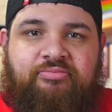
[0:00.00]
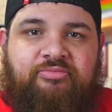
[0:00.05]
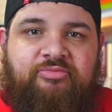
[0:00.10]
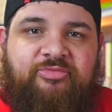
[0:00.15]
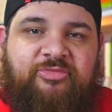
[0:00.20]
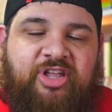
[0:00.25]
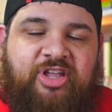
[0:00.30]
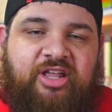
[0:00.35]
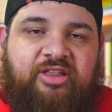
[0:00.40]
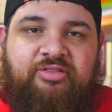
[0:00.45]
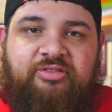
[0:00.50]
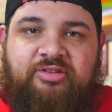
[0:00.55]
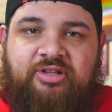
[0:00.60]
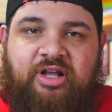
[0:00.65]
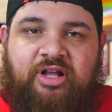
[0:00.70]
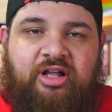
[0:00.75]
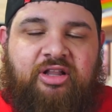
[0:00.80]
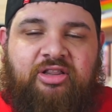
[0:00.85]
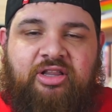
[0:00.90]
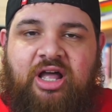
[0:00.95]
then
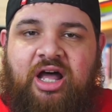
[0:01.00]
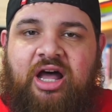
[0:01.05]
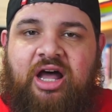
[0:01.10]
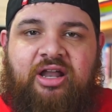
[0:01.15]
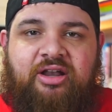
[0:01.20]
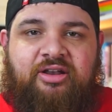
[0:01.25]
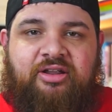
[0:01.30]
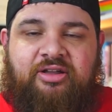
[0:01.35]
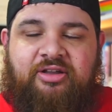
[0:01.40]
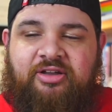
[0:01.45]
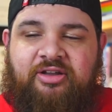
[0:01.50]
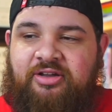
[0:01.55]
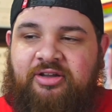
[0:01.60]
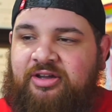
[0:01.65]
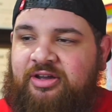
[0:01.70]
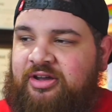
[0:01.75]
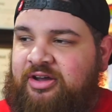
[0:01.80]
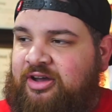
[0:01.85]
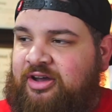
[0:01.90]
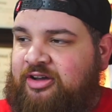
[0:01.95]
a lot
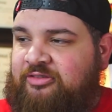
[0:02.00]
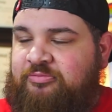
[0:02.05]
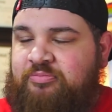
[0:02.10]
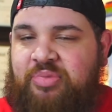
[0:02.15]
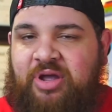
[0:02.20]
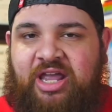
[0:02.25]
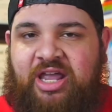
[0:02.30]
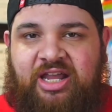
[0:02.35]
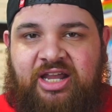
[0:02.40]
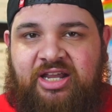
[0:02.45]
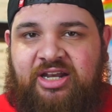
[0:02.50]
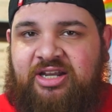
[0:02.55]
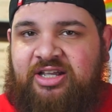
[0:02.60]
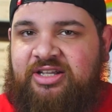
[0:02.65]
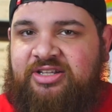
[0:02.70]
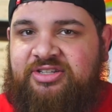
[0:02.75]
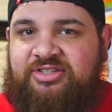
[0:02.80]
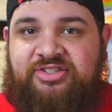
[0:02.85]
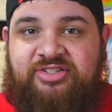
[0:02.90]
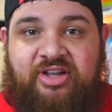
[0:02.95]
of pain
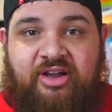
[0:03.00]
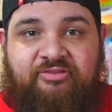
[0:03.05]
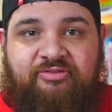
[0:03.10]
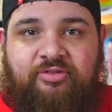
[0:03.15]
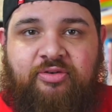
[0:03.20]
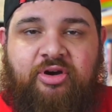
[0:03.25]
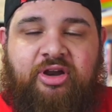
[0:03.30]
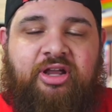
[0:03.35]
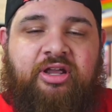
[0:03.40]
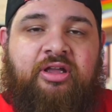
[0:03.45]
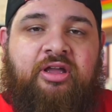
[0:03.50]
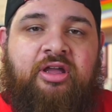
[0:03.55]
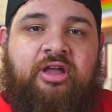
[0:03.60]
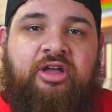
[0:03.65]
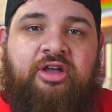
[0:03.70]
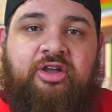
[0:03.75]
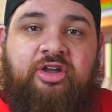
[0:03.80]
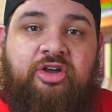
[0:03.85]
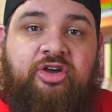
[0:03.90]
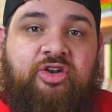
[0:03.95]
and suffering
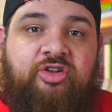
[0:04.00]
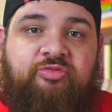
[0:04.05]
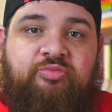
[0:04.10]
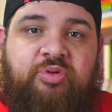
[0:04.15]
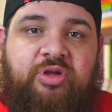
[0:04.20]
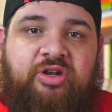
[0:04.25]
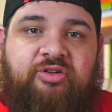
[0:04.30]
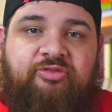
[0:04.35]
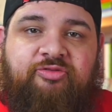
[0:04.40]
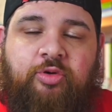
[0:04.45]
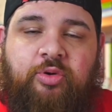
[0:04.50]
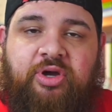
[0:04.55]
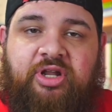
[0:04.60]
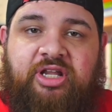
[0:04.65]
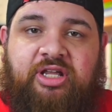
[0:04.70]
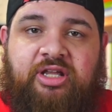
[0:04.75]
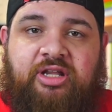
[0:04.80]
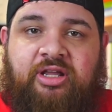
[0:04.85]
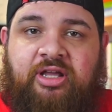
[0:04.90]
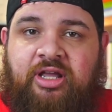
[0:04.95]
could have been
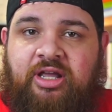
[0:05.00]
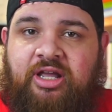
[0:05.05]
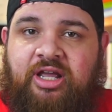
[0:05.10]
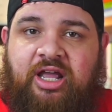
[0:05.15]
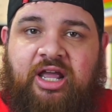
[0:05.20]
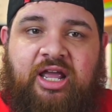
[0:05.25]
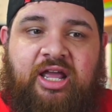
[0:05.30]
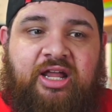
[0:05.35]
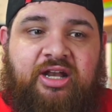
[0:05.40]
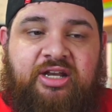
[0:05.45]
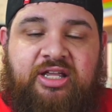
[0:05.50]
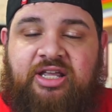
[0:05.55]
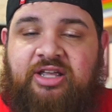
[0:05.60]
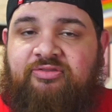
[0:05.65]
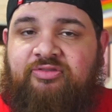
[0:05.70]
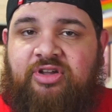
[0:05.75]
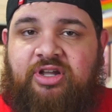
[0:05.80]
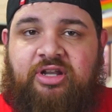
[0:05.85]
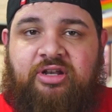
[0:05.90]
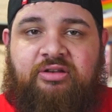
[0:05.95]
avoided, and
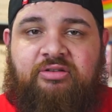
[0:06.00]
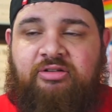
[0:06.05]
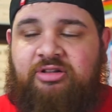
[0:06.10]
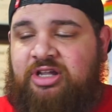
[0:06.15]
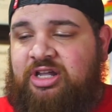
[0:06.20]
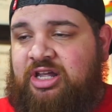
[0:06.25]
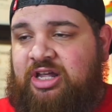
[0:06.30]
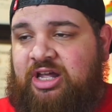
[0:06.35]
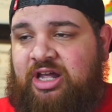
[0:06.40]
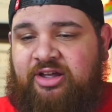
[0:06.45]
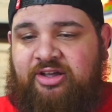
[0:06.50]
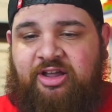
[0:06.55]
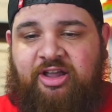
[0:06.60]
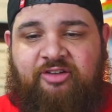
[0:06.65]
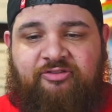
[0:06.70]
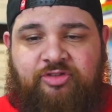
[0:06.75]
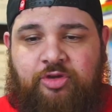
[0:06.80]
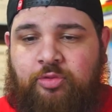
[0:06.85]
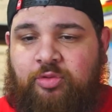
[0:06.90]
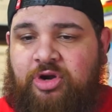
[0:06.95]
even
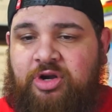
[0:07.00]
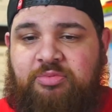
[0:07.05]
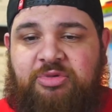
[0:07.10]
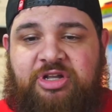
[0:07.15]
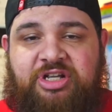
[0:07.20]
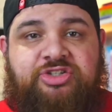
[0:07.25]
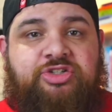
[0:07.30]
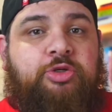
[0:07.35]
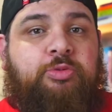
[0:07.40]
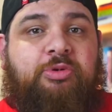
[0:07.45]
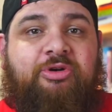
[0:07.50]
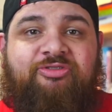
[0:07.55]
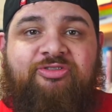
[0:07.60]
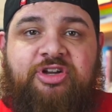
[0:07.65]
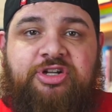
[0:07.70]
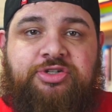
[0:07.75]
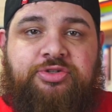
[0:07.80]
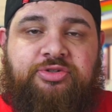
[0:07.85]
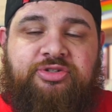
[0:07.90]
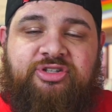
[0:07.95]
if you want to be a
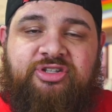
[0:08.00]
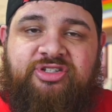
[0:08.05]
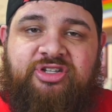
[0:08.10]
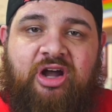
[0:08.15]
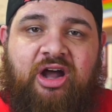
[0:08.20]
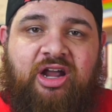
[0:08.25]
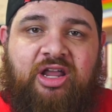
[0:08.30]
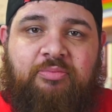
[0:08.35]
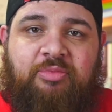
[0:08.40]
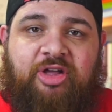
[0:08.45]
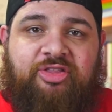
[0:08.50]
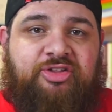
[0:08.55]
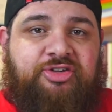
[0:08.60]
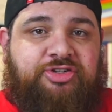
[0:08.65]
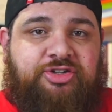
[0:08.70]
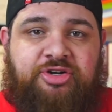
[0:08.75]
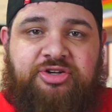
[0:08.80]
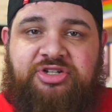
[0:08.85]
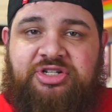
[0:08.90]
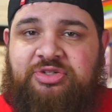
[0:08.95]
superficial to talk about the
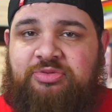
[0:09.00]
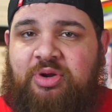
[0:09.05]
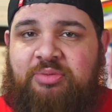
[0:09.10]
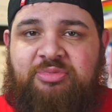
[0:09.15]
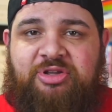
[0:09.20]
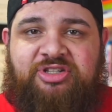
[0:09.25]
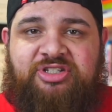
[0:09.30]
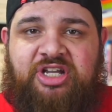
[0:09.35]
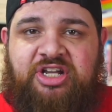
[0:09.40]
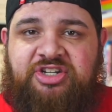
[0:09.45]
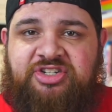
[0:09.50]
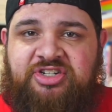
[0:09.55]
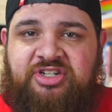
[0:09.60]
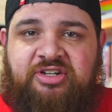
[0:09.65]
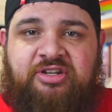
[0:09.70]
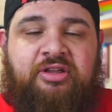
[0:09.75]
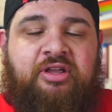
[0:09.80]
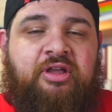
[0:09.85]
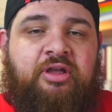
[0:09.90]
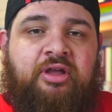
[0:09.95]
church's
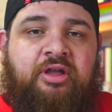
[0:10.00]
reputation,